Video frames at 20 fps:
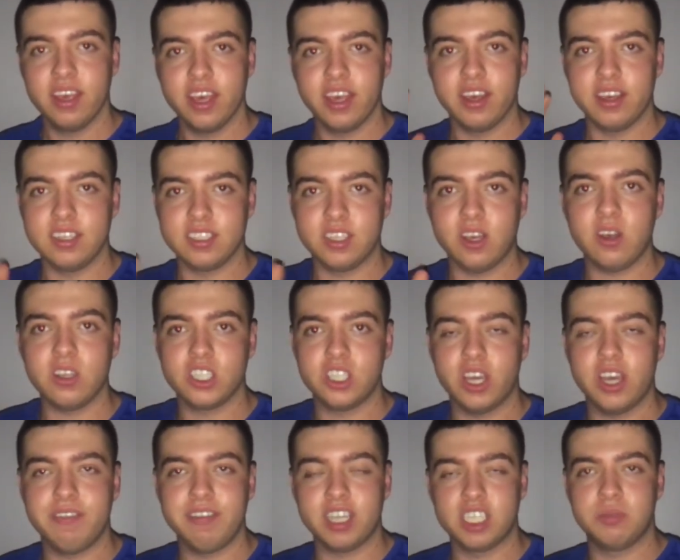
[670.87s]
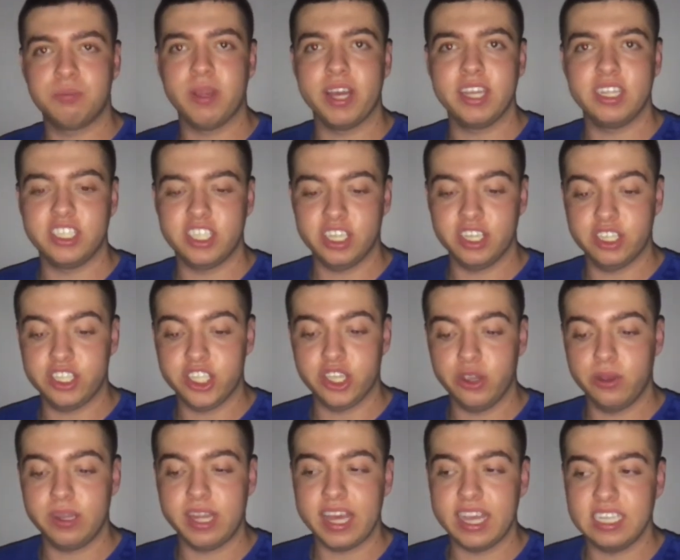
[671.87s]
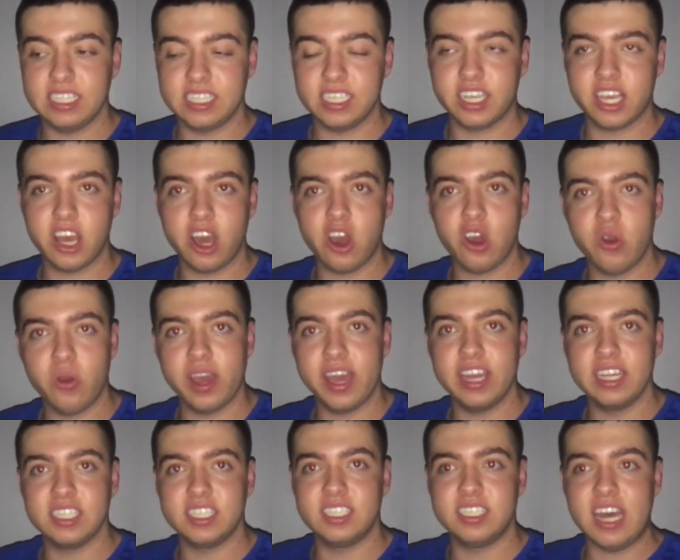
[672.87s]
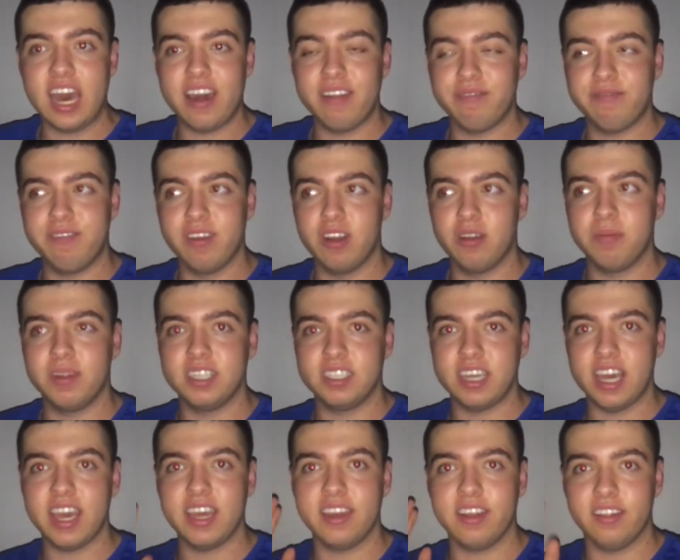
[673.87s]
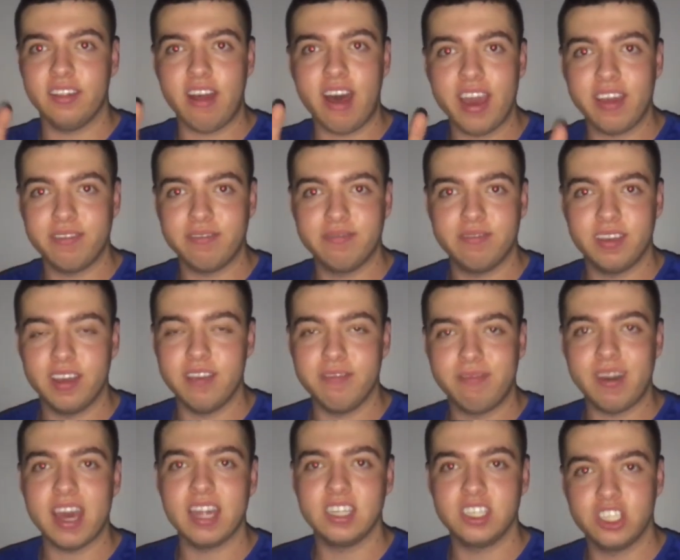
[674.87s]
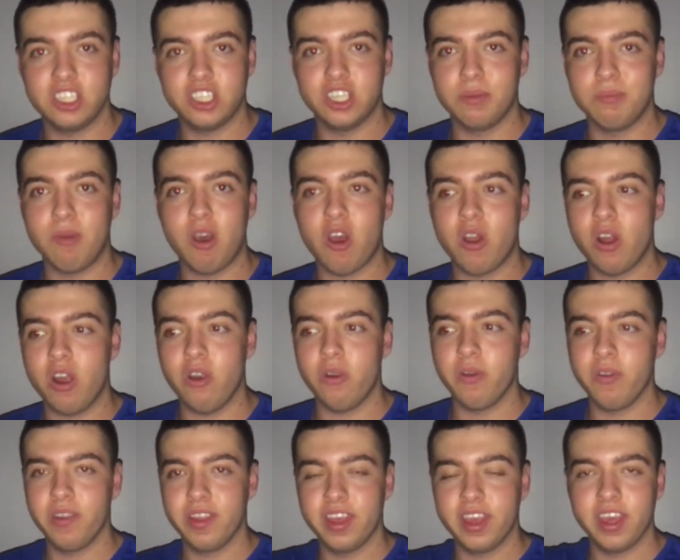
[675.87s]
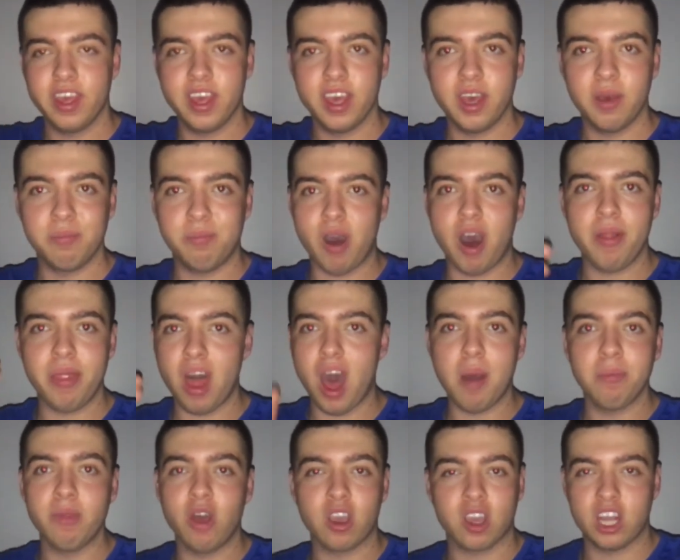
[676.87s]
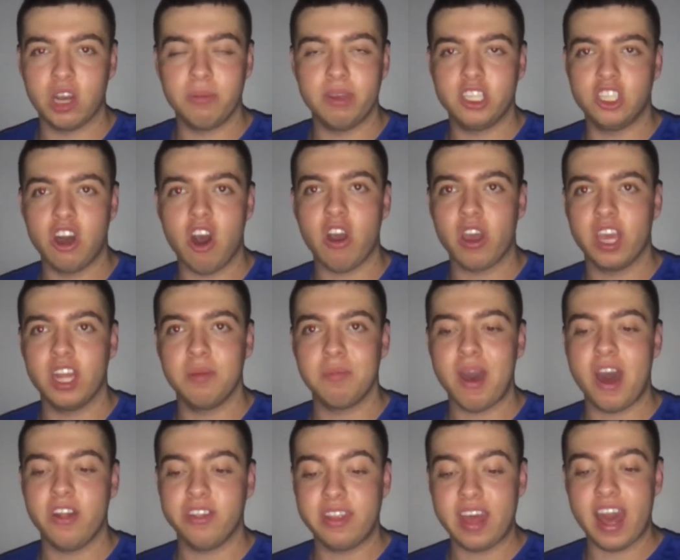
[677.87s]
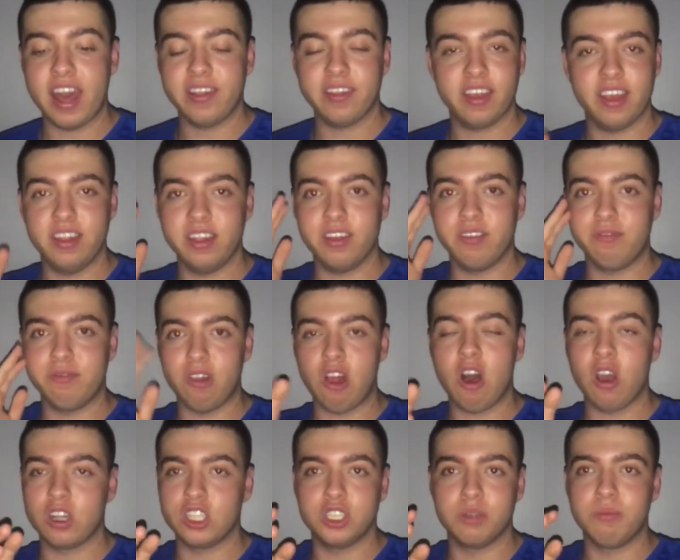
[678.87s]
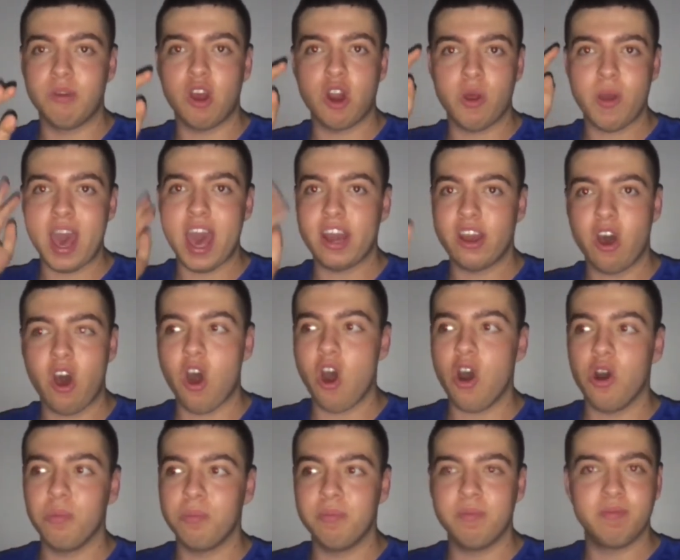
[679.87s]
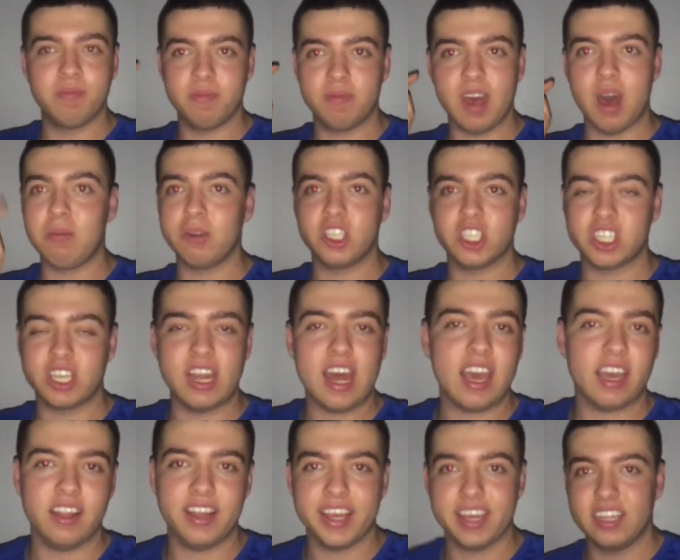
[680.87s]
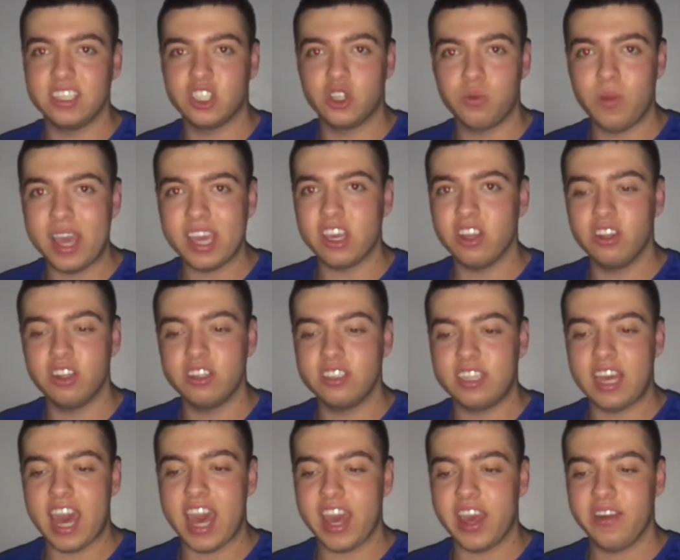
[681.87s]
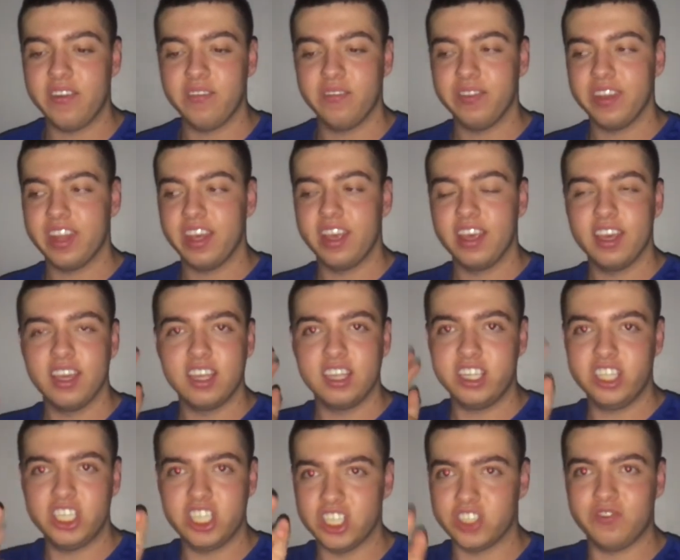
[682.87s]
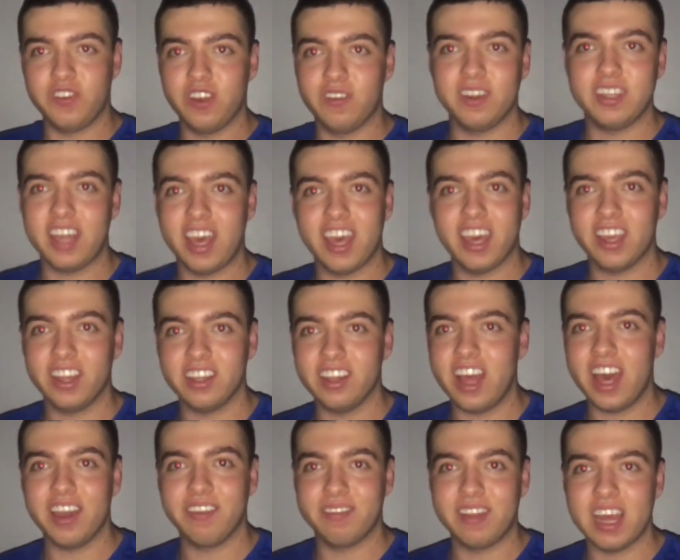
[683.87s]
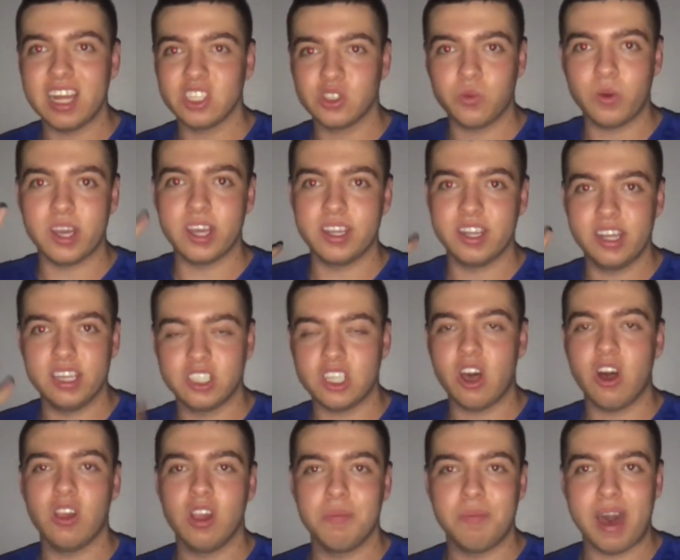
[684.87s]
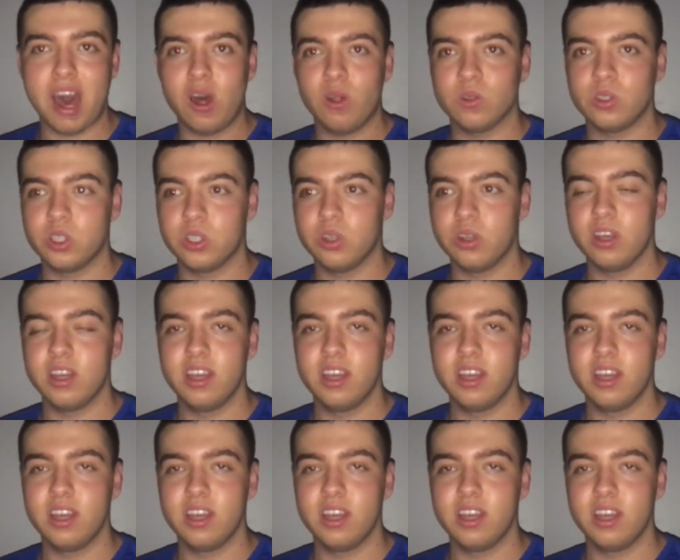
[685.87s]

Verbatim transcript: As also I've explained to you two days ago, it's that film A Day in a Life event tomorrow. But I'm not going to be talking about that in the vlog tomorrow at all. I'm just going to act like it's a regular day. Just film a day in a life. That's what it is all about.